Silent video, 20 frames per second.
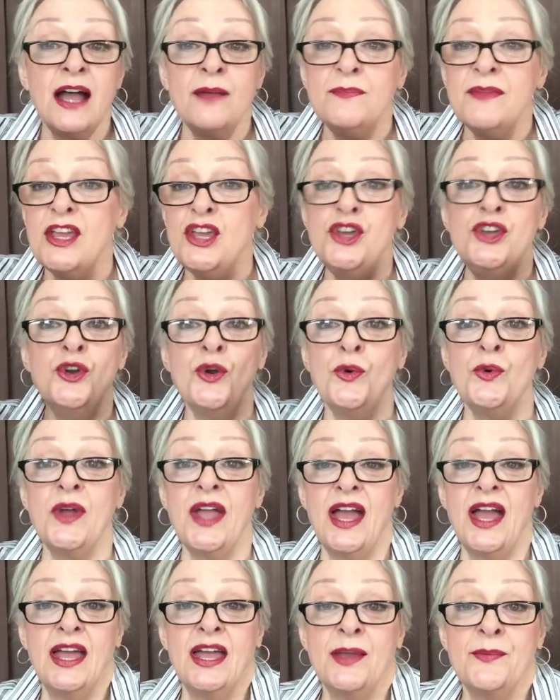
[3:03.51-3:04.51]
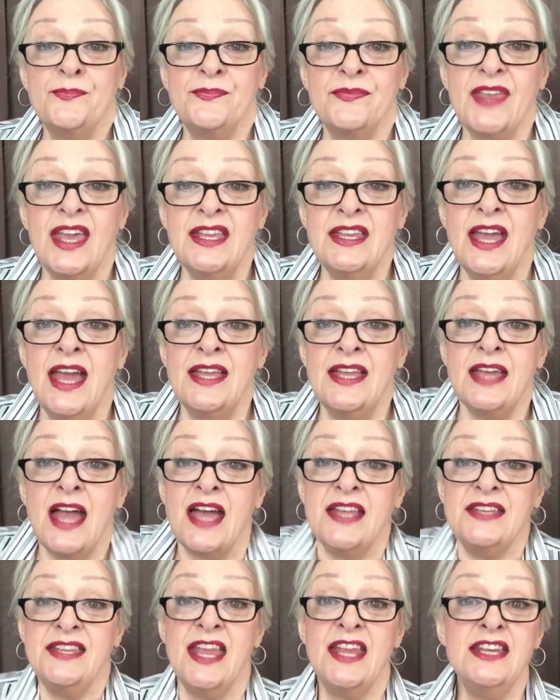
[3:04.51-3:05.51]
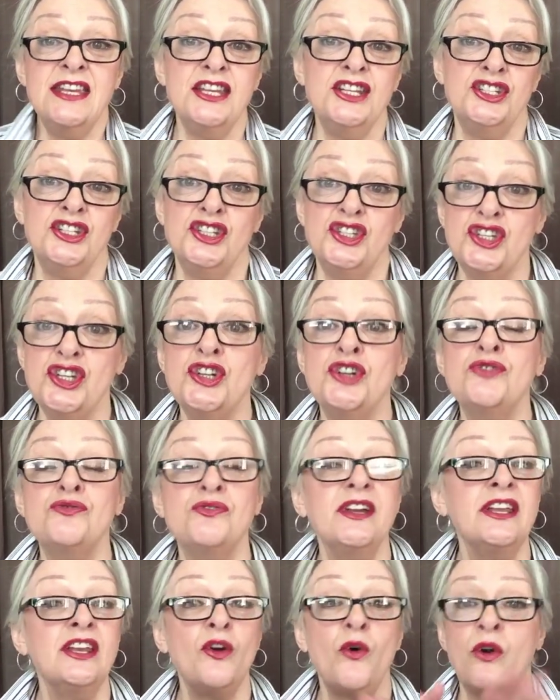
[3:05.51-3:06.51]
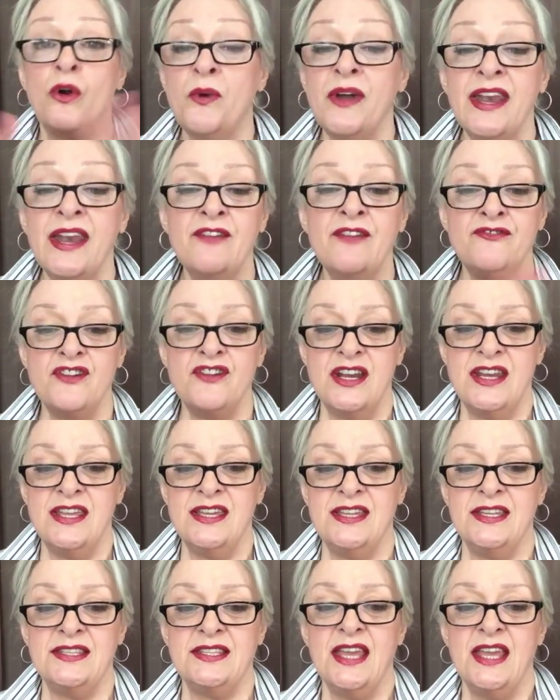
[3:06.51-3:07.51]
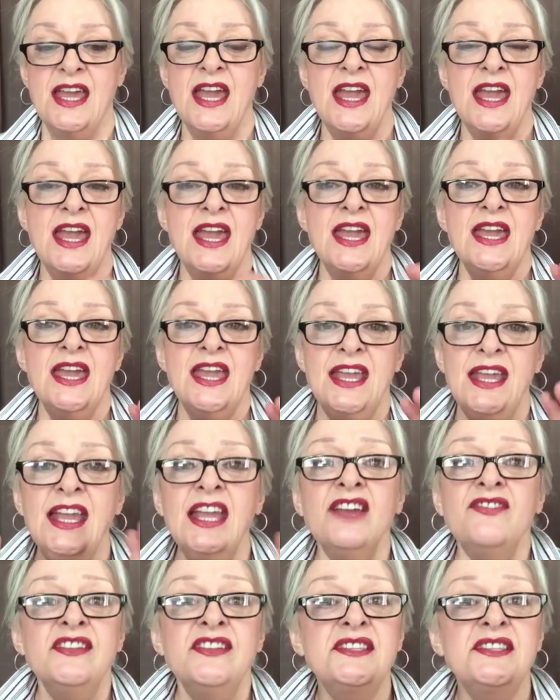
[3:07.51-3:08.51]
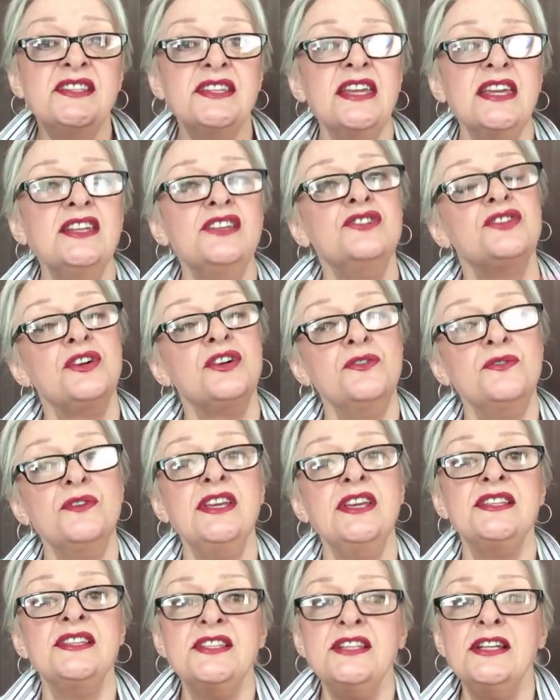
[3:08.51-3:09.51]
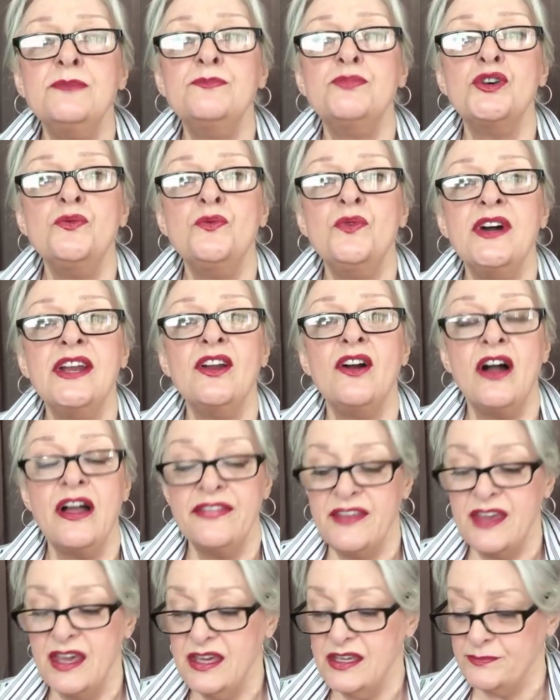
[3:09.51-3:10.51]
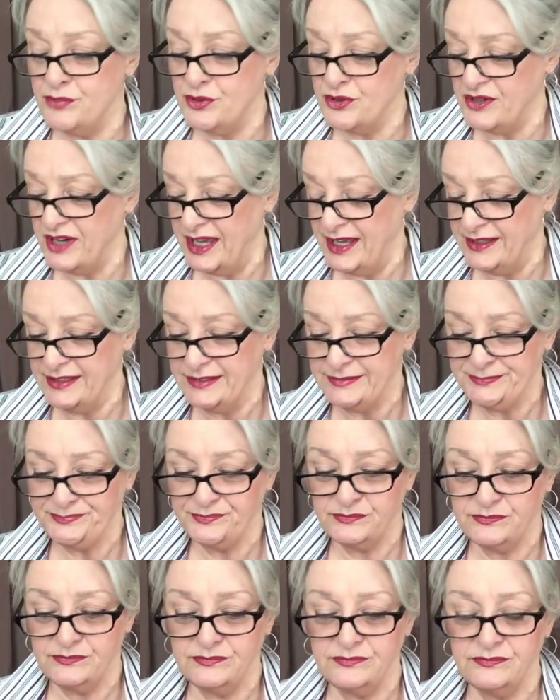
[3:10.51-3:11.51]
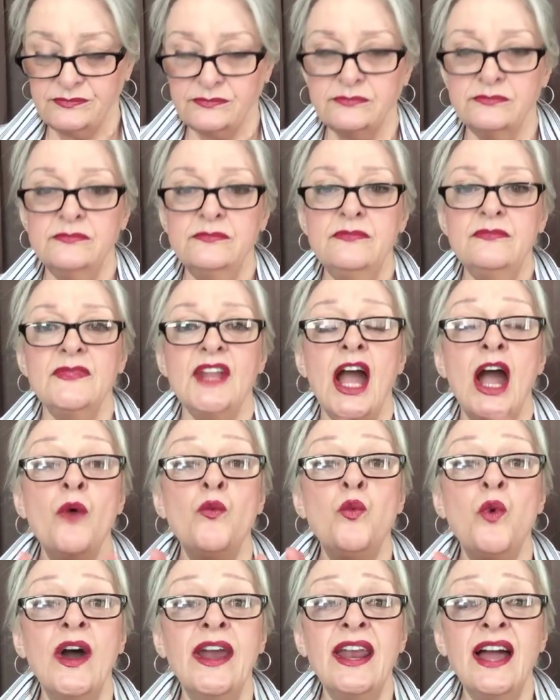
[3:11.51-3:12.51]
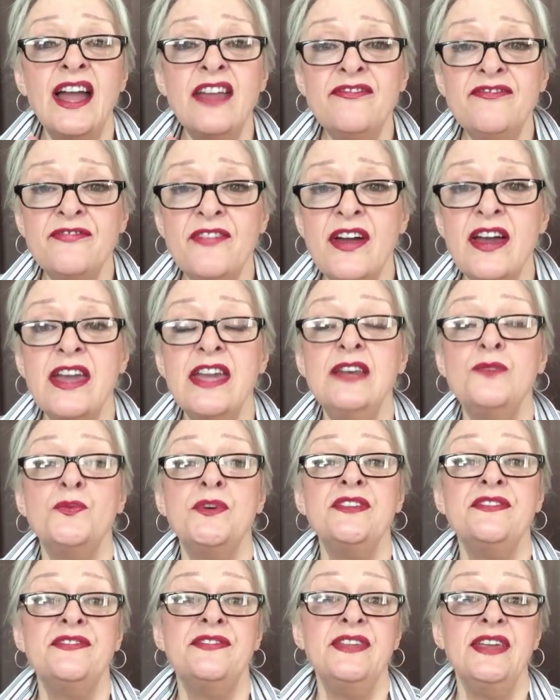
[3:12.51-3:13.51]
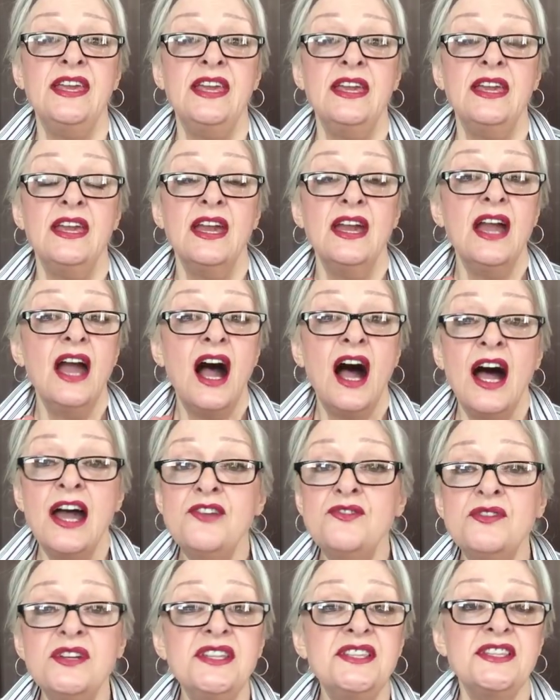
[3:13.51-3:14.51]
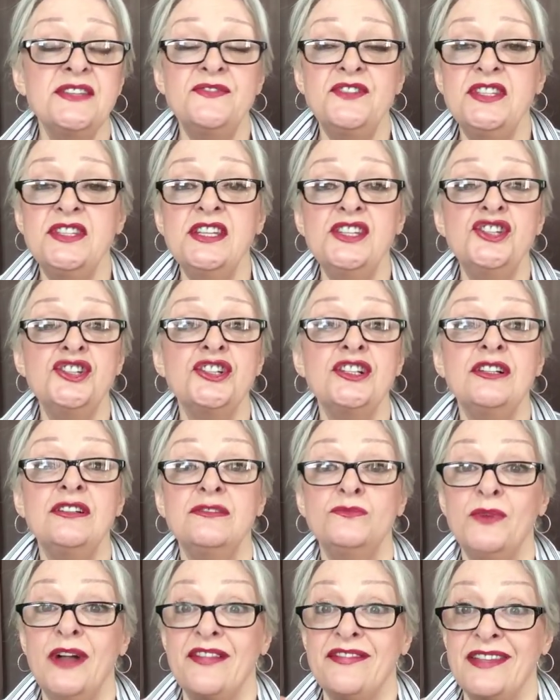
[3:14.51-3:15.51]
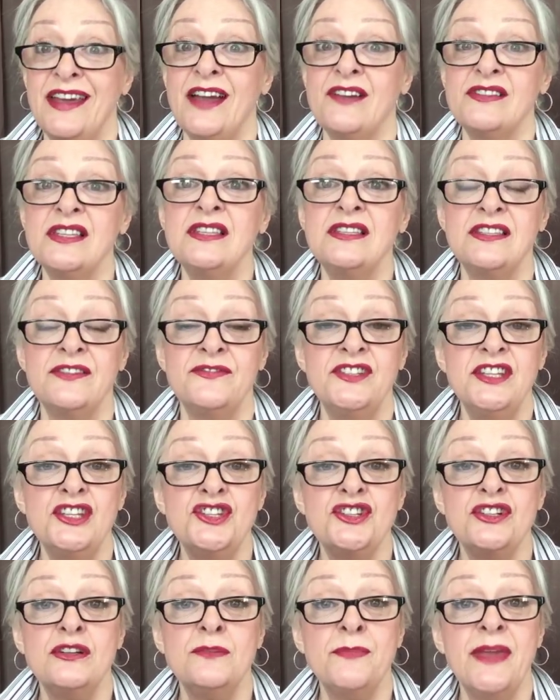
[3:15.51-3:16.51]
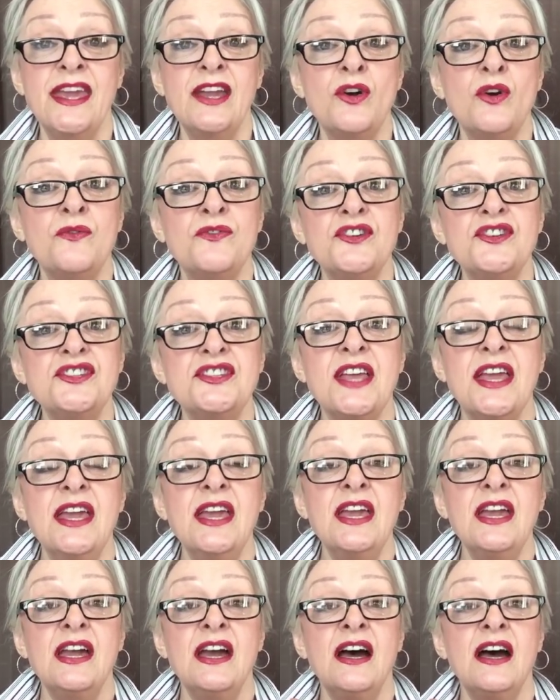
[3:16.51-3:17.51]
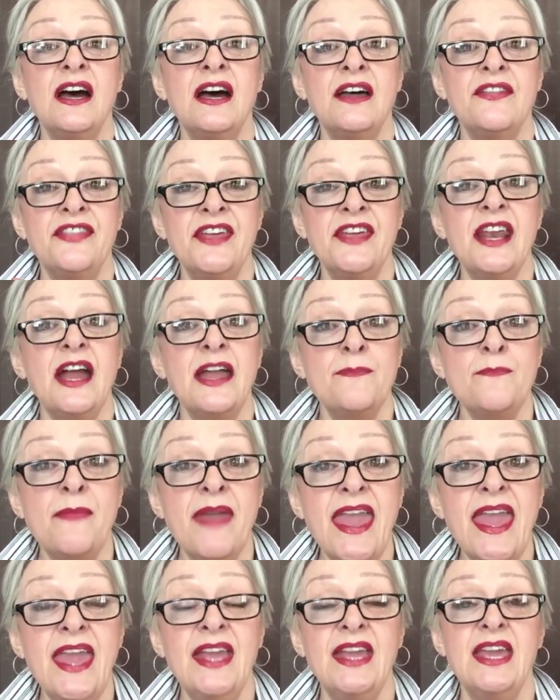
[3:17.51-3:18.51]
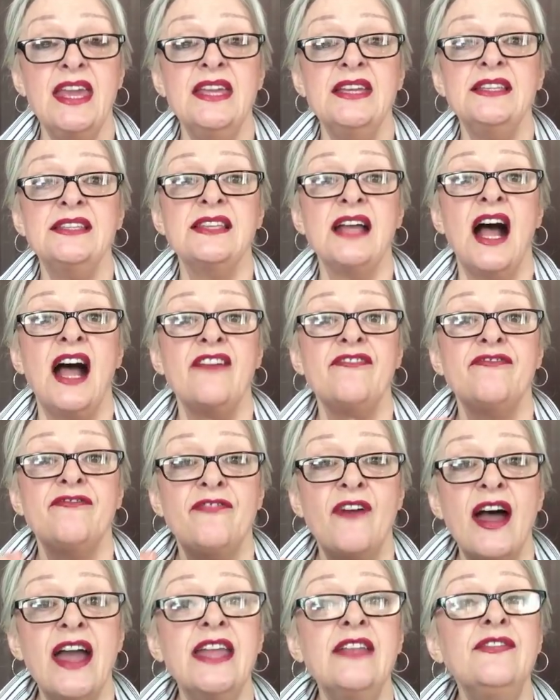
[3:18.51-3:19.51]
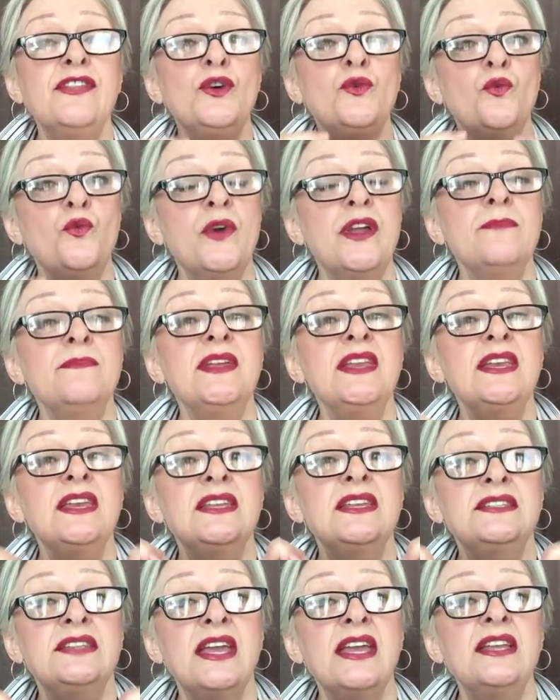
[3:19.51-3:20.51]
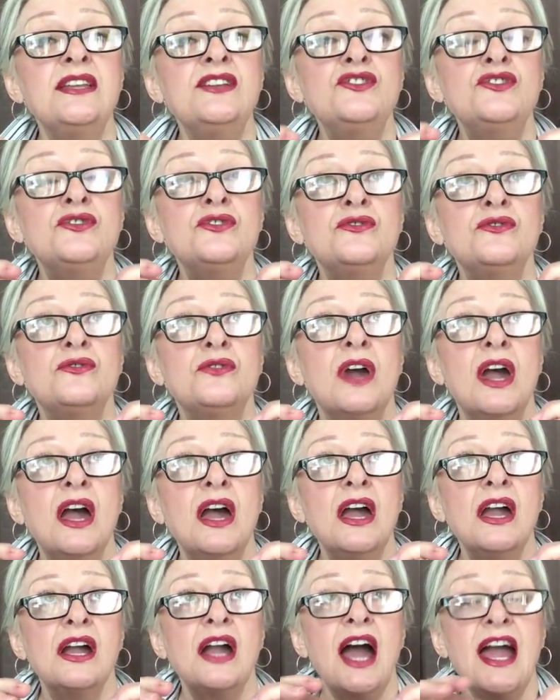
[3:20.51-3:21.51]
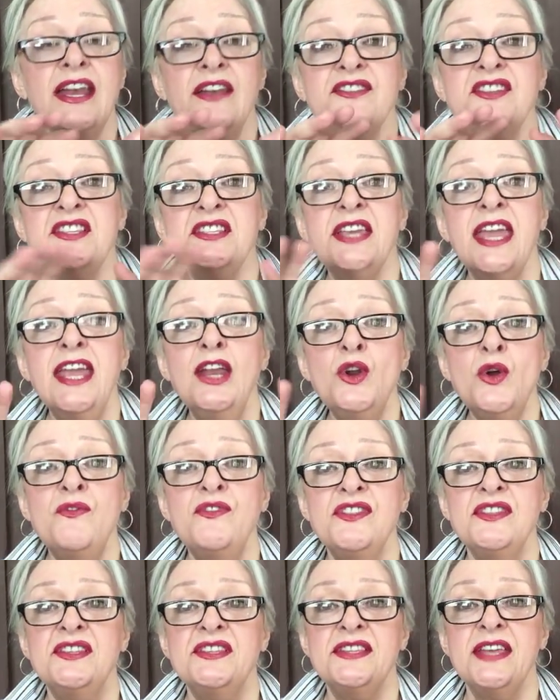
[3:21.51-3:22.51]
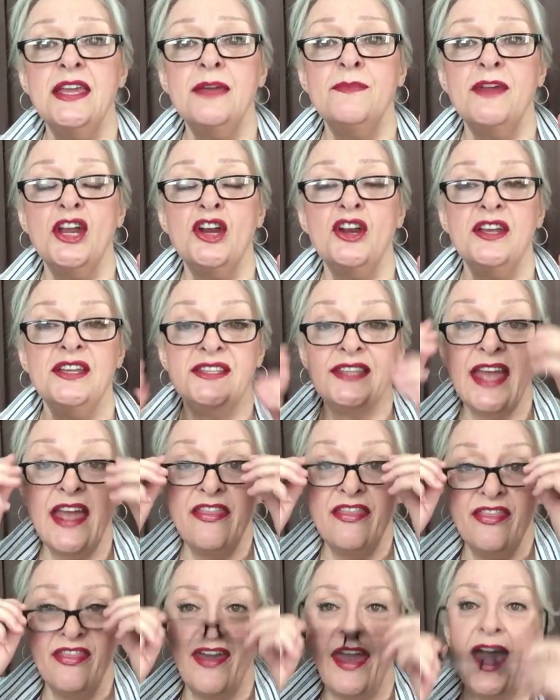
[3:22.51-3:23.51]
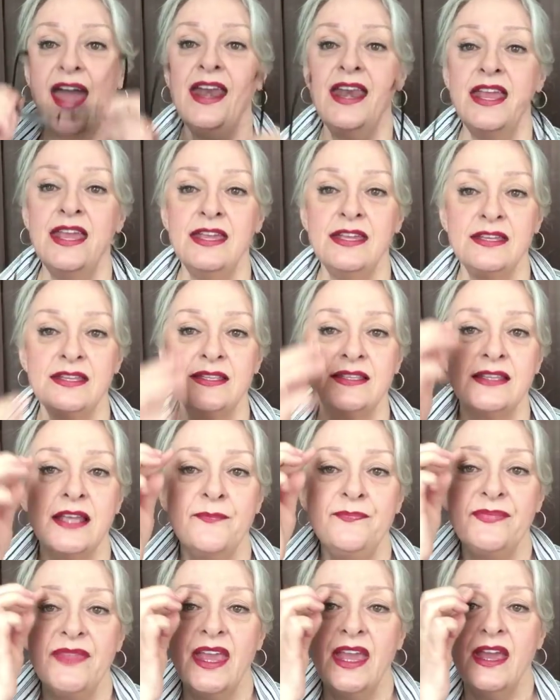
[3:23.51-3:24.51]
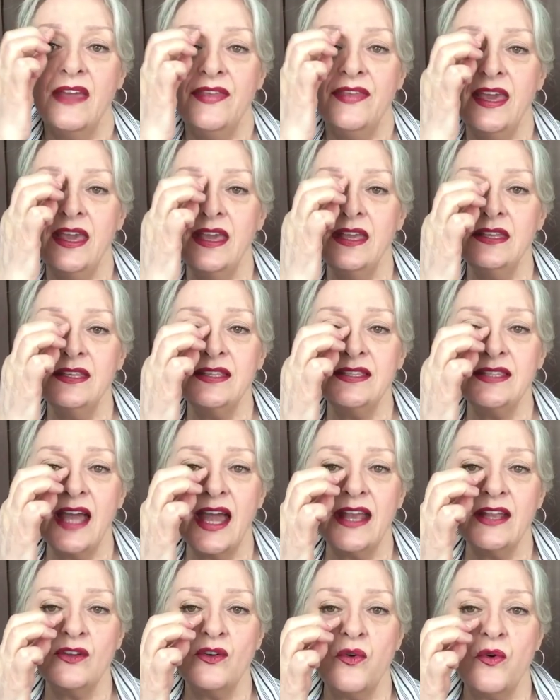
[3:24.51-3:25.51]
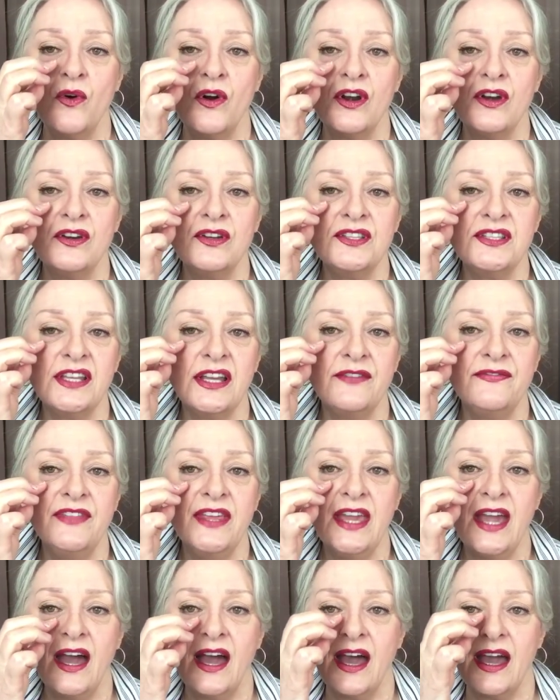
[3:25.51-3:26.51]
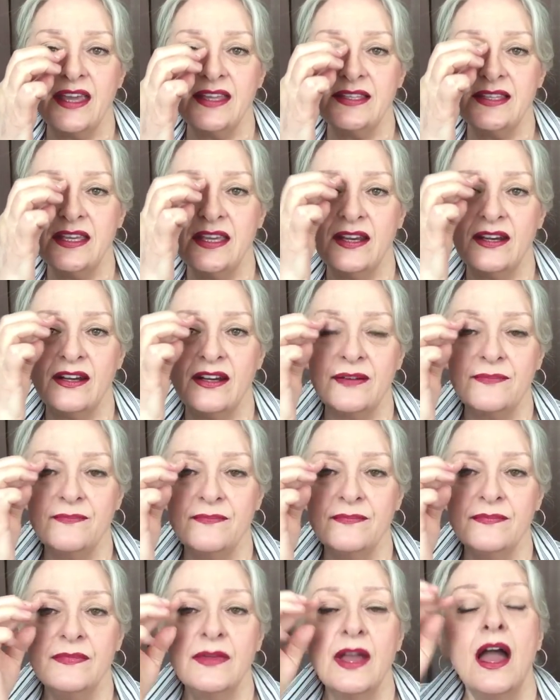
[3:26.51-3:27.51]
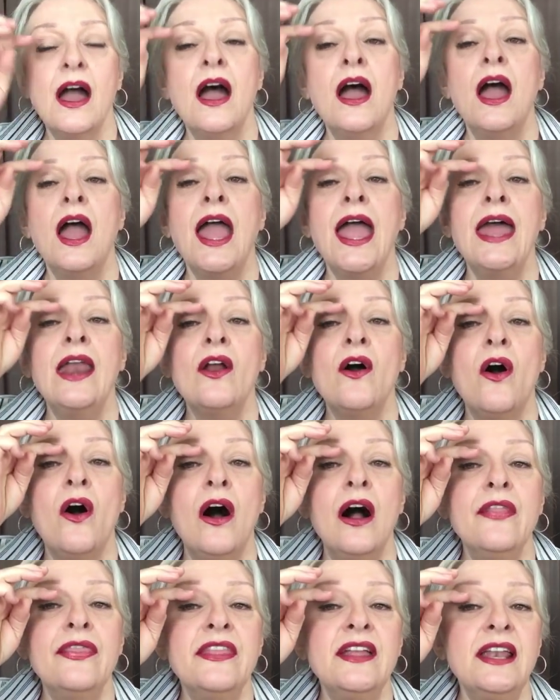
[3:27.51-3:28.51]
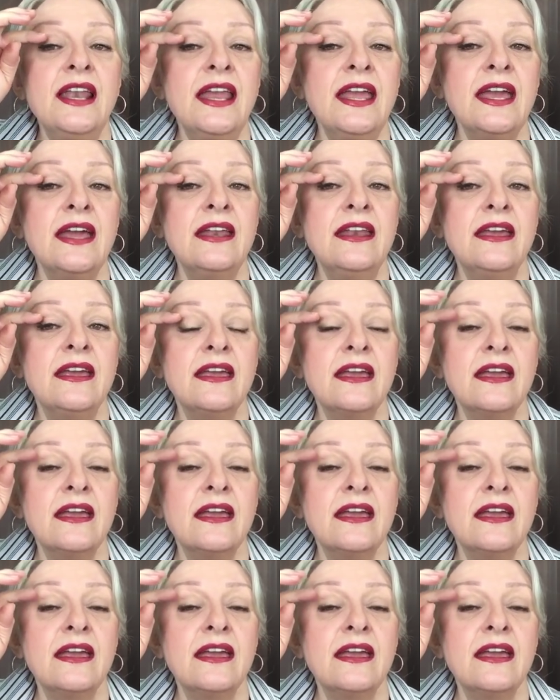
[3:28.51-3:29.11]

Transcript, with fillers: you know, attending to children, or whatever it is. Even skin tone is number one on the hit parade. And what I find with the hundreds of digital, well, thousands of digital makeovers that I make is I find that women tend to kind of skate over the same areas, and that is the inside corners of the eyes here and on the lid.